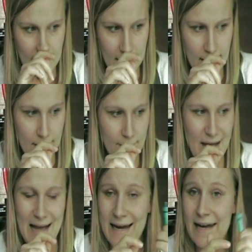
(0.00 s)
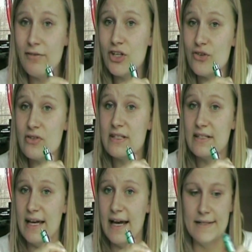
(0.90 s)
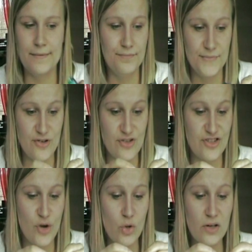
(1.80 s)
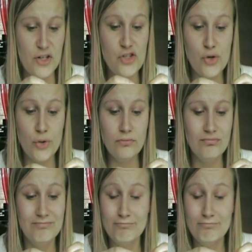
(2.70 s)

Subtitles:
I never used it yet, so it's totally new.